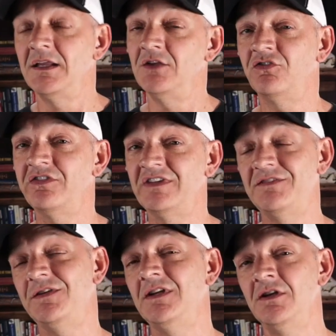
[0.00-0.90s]
just
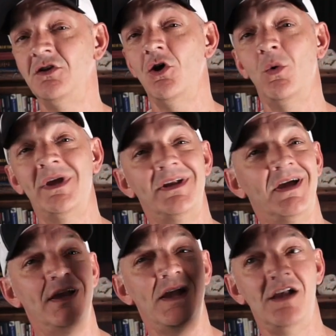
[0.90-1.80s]
if you didn't know it,
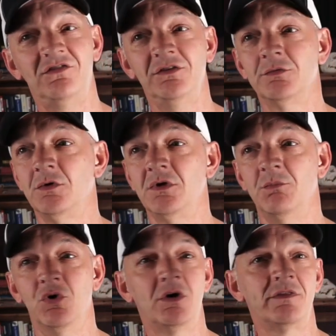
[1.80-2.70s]
I actually wrote a
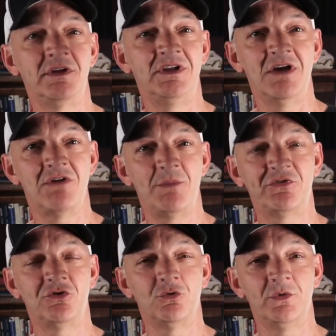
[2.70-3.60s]
book, The
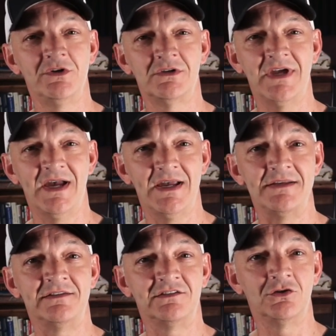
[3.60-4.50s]
DevOps Career
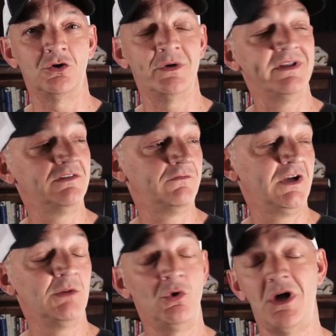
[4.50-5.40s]
Guide. So it's
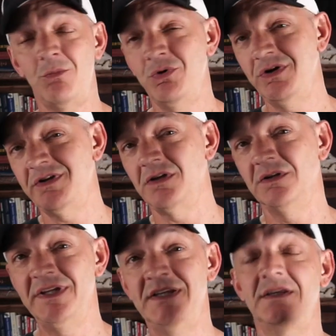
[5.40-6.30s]
available. I'll put a
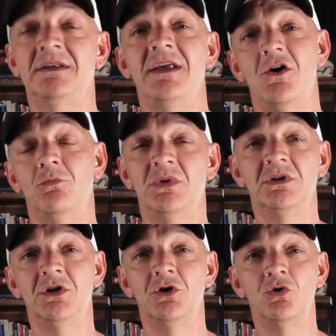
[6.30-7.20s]
link down
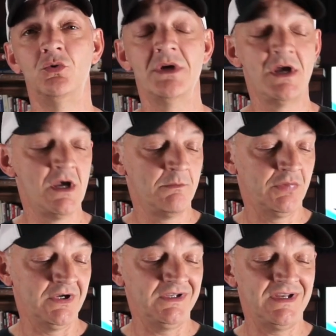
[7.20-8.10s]
below.
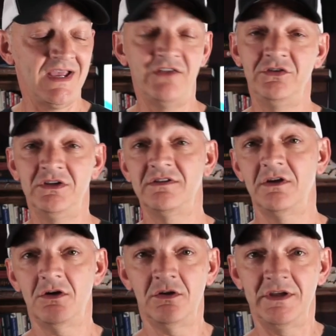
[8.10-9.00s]
But as you can
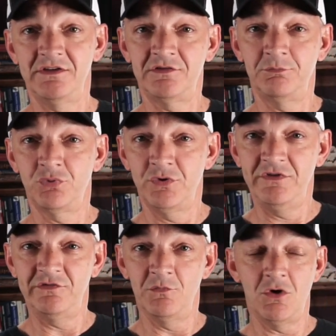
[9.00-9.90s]
tell, it's
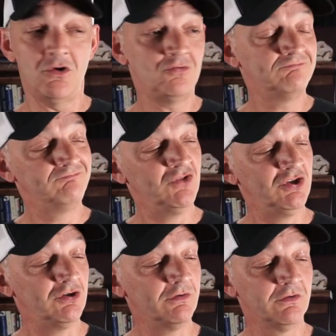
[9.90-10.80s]
pretty small.
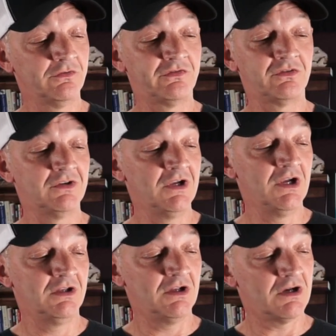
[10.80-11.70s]
You know, there's
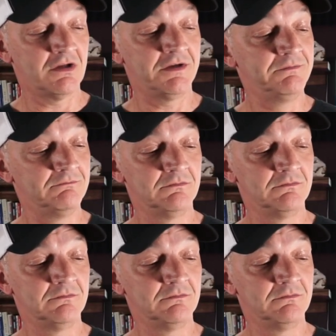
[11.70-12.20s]
not a